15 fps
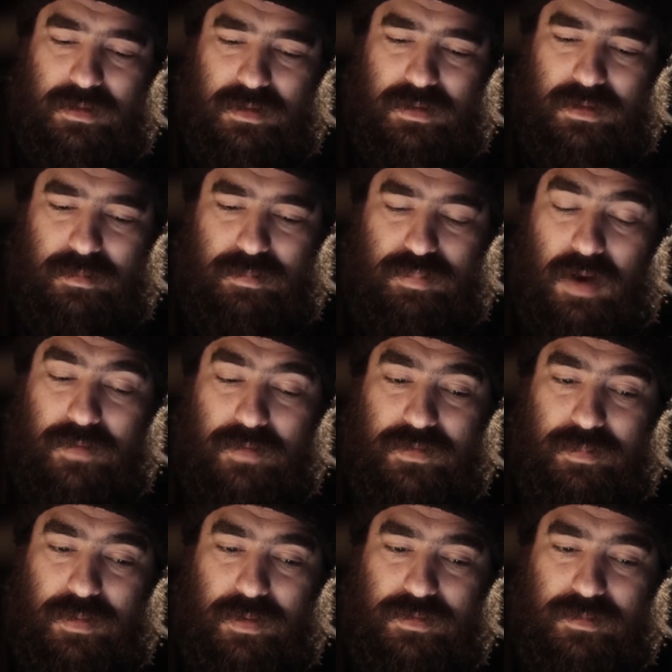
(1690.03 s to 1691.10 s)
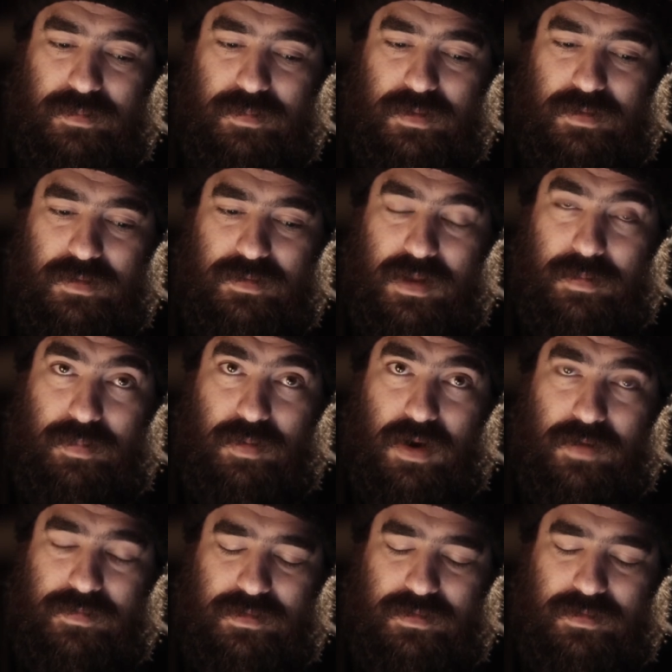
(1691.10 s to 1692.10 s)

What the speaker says: private posts because they're private.